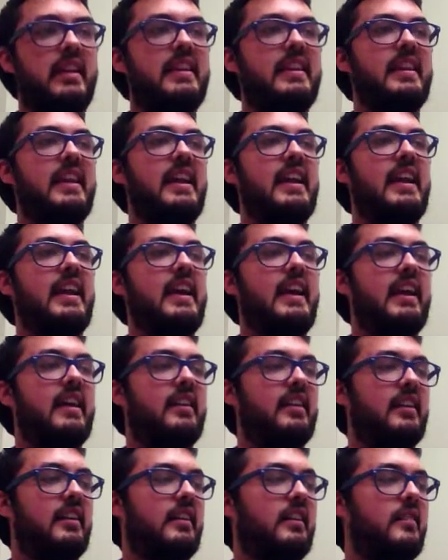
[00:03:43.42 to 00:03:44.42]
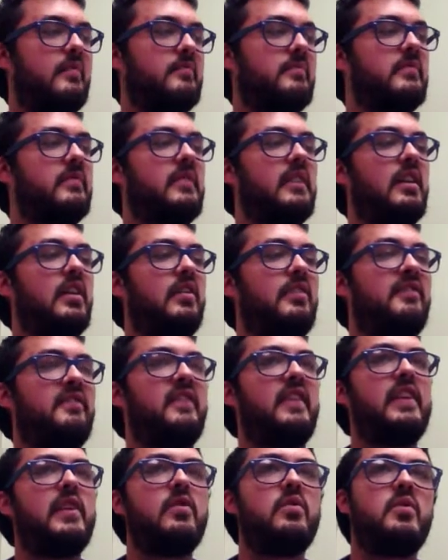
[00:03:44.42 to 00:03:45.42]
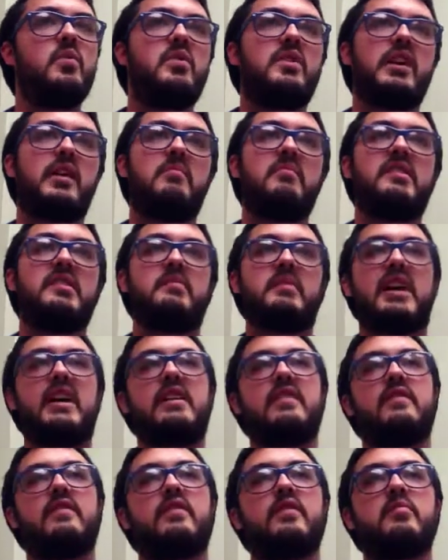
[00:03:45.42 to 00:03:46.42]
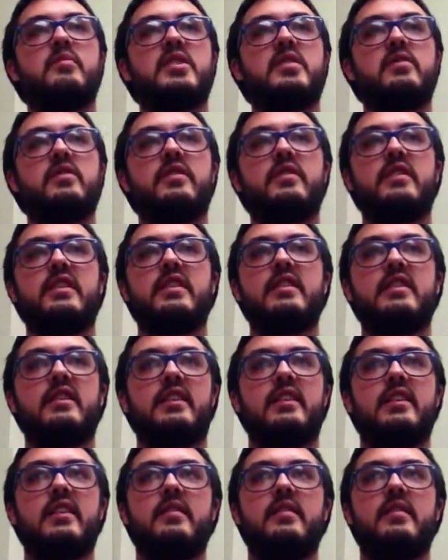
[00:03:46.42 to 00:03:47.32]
Yeah, a few come to mind for me, really.